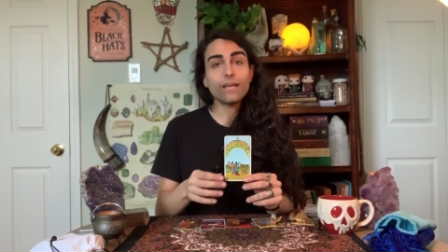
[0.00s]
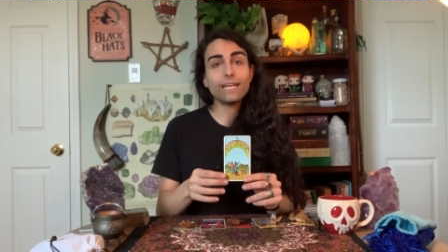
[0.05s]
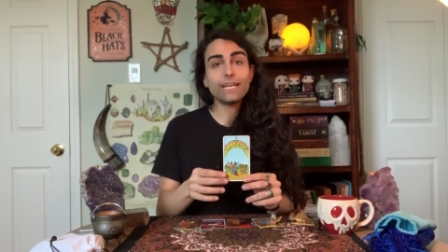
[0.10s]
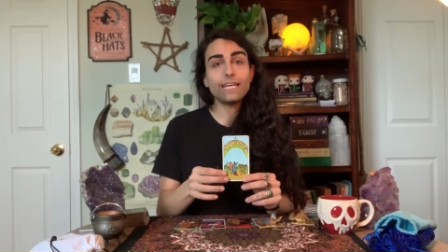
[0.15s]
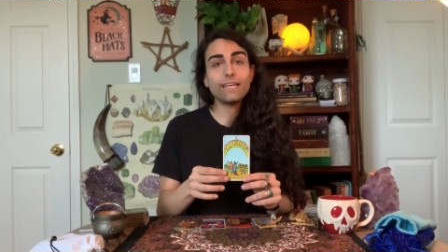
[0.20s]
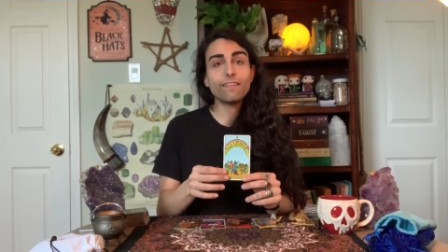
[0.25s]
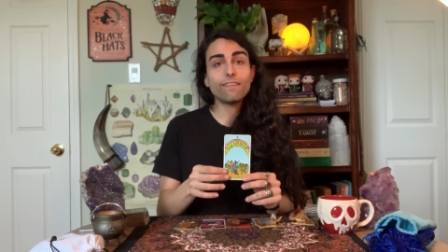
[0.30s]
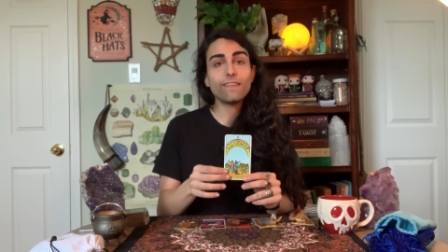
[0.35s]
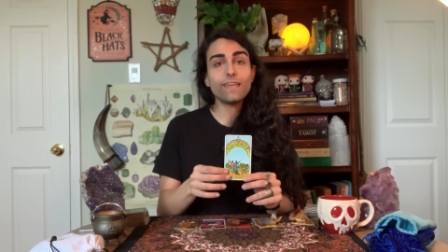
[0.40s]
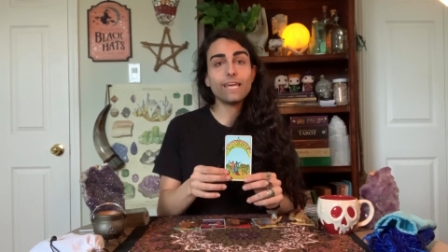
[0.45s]

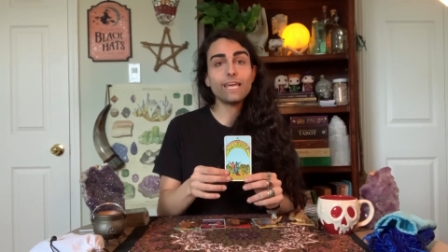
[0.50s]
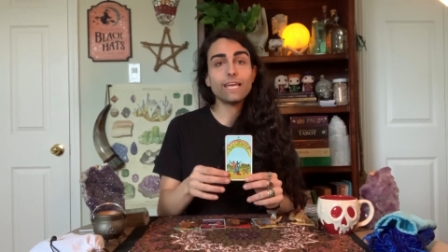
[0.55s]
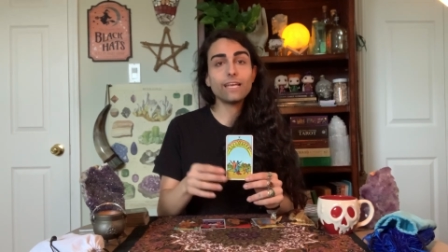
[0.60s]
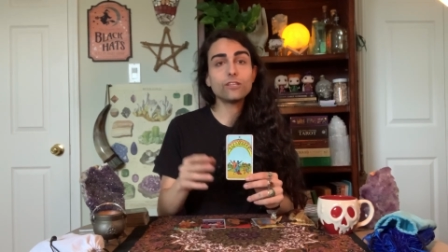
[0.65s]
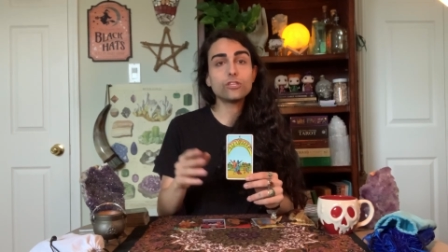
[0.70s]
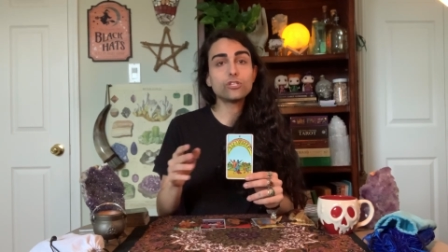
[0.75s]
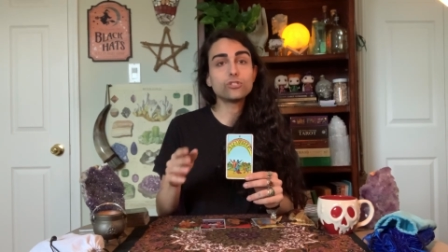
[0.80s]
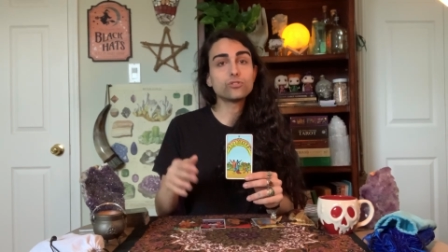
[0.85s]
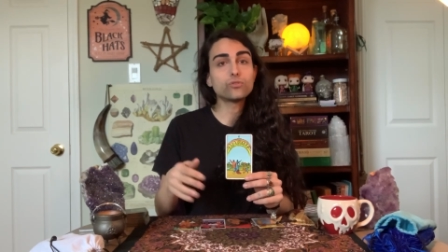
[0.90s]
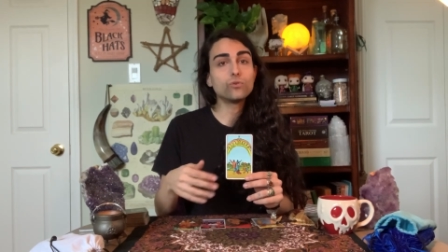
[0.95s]
anything.
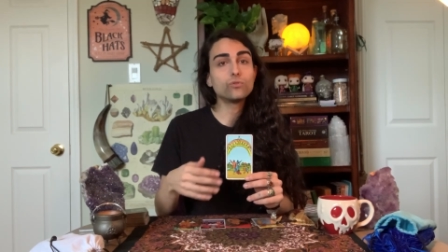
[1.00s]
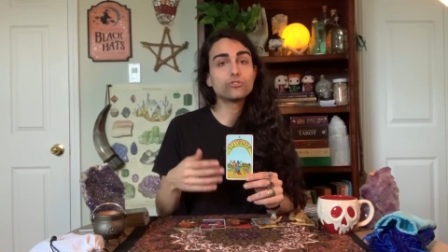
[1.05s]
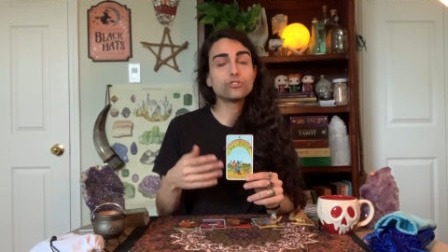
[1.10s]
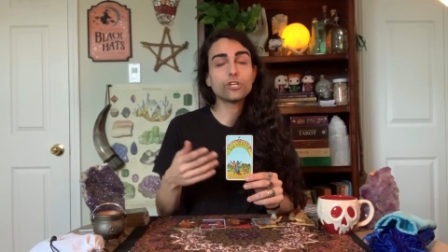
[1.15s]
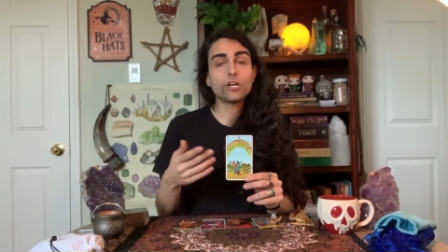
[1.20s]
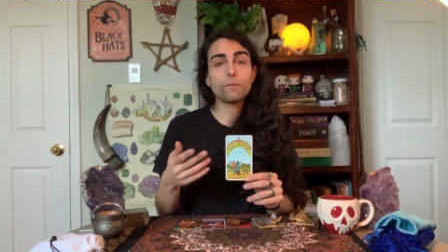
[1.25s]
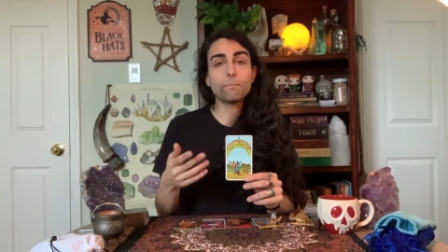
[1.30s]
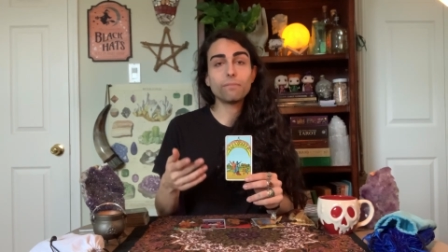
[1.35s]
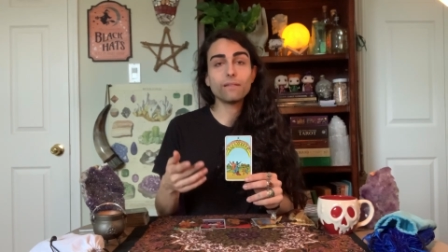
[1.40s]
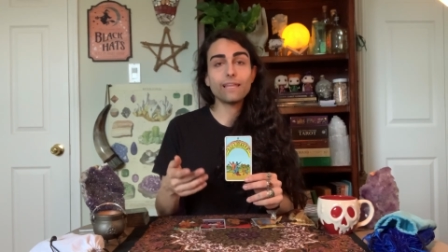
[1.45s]
The
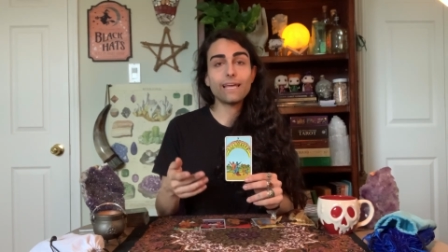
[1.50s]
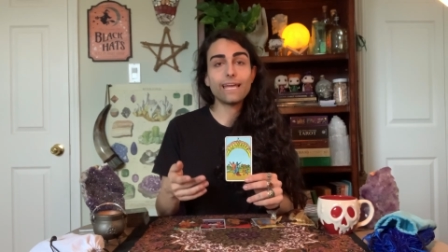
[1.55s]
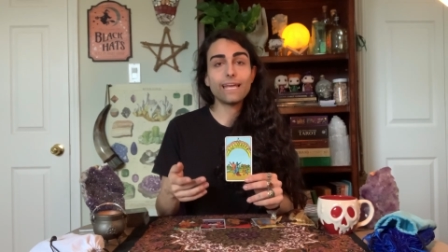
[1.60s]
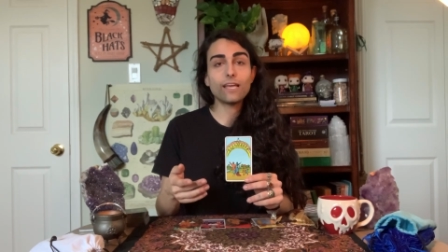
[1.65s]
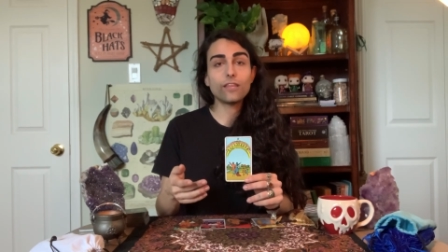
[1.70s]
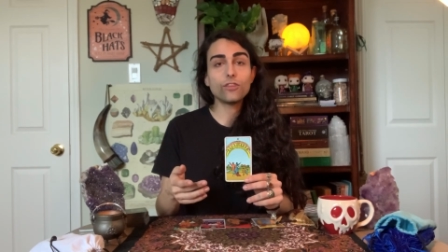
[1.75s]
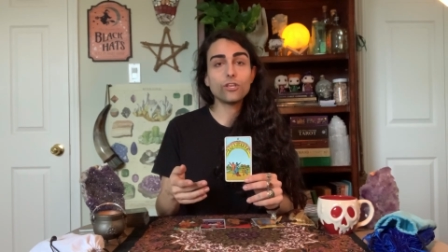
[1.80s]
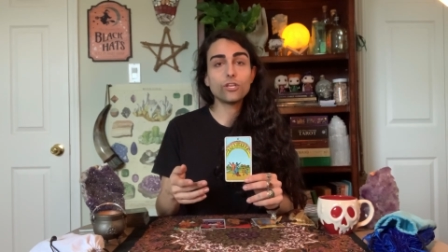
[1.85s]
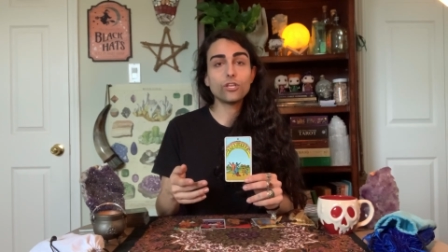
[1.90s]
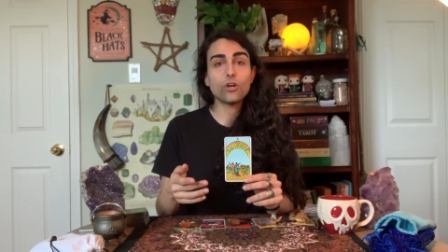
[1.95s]
children are playing
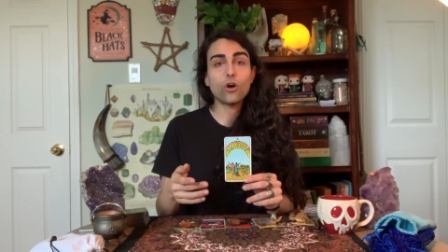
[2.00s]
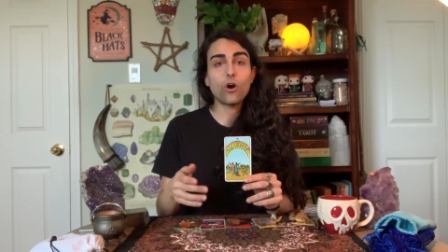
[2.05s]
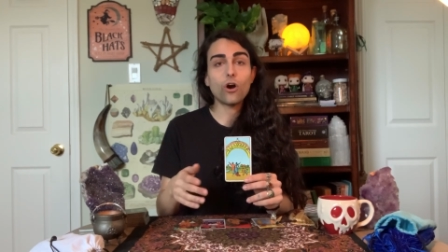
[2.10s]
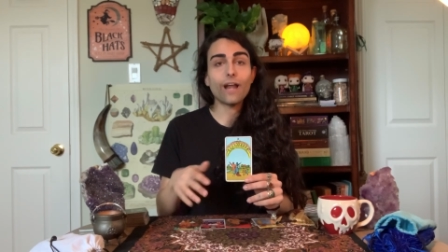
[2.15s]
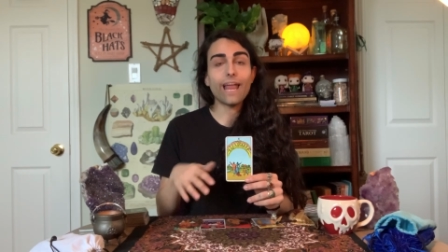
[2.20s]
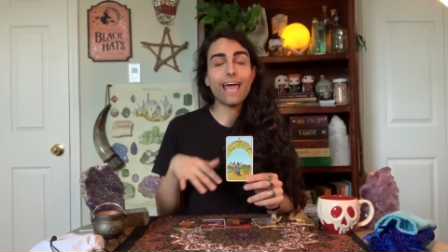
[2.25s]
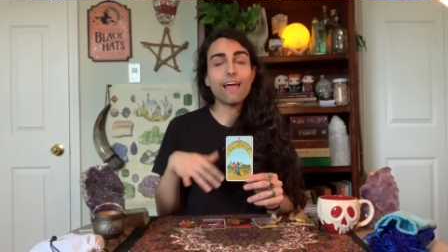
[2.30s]
in the yard.